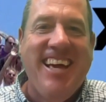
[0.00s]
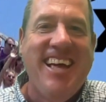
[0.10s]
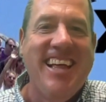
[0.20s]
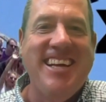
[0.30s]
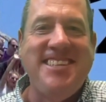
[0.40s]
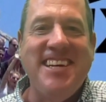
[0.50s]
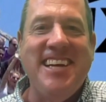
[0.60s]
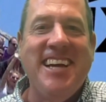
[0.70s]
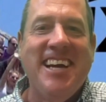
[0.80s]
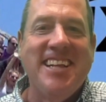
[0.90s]
That's
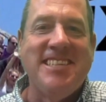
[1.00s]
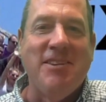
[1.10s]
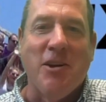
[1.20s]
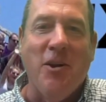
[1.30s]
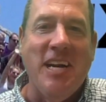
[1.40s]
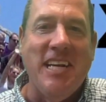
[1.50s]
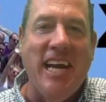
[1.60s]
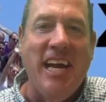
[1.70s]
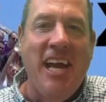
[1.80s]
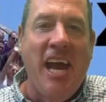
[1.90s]
it. Let's have a great day.
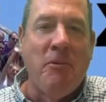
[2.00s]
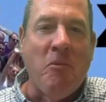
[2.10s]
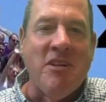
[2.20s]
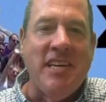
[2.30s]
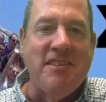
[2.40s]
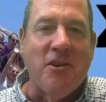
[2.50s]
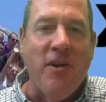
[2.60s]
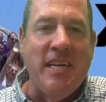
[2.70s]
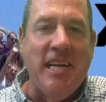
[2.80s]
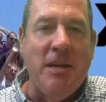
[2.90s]
And remember, today's a
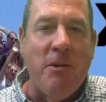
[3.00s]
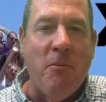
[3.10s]
great day to be a